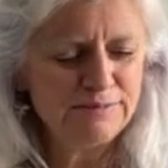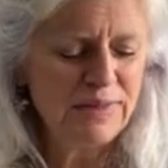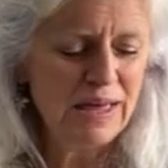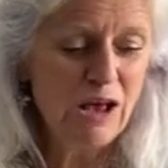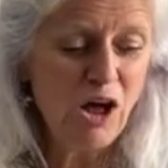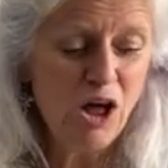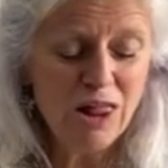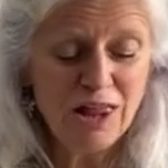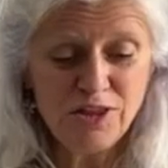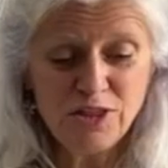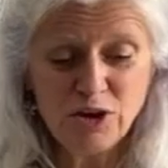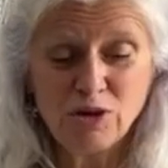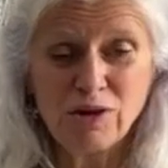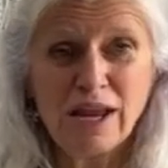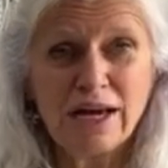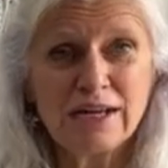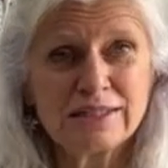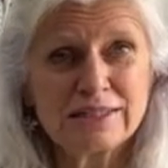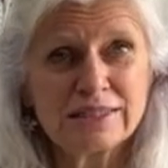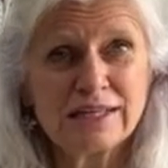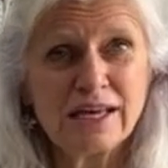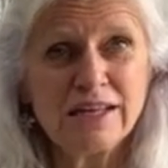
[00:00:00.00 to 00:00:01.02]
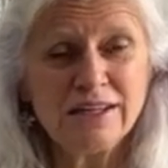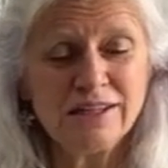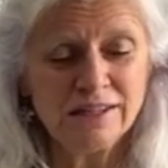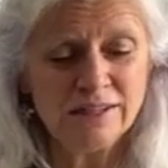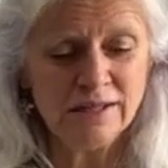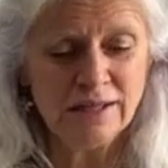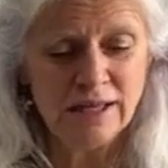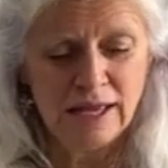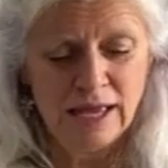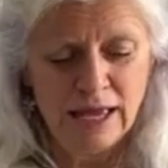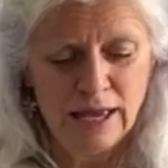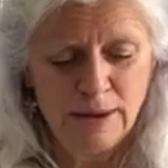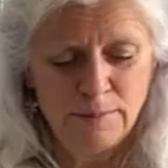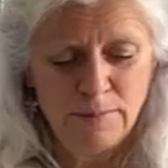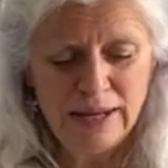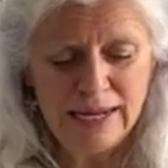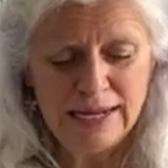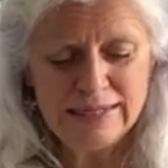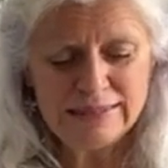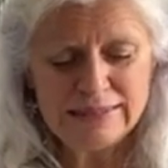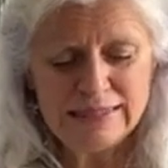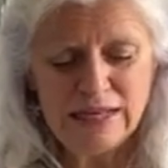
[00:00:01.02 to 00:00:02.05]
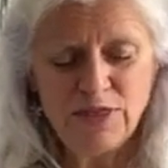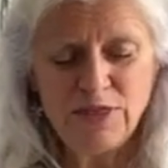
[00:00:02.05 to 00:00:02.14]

call it their Luxe Cuddle, but it's a